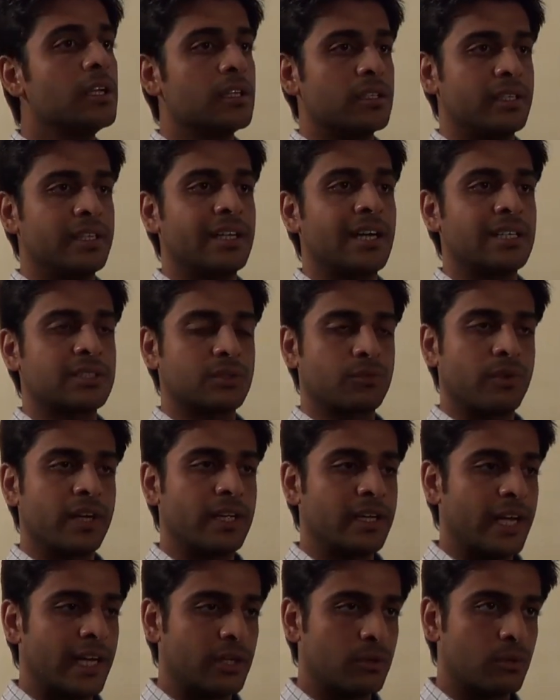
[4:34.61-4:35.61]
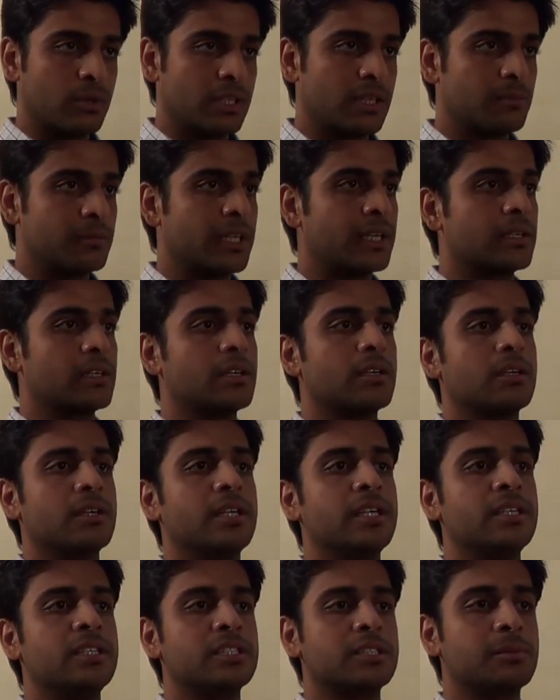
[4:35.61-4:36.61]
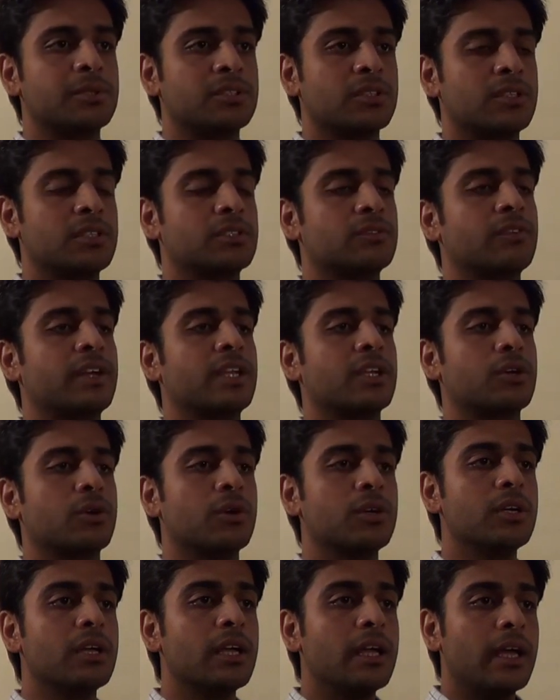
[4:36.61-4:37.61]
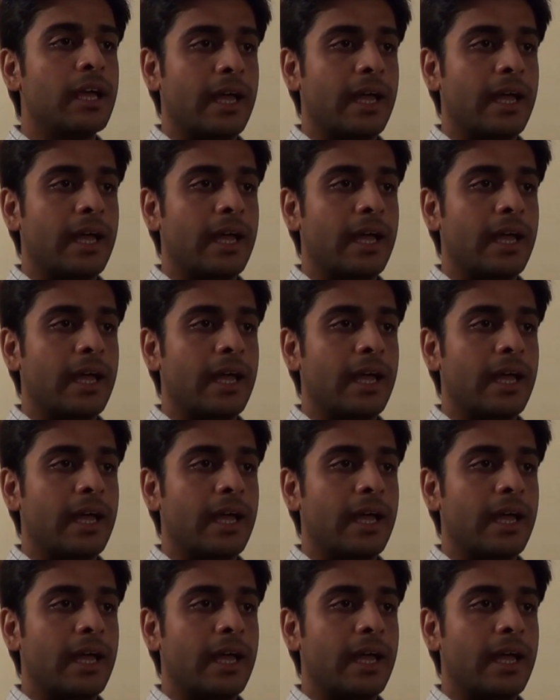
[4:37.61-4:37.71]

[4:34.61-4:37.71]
They asked why. I told them that uh, heat dissipation is very good,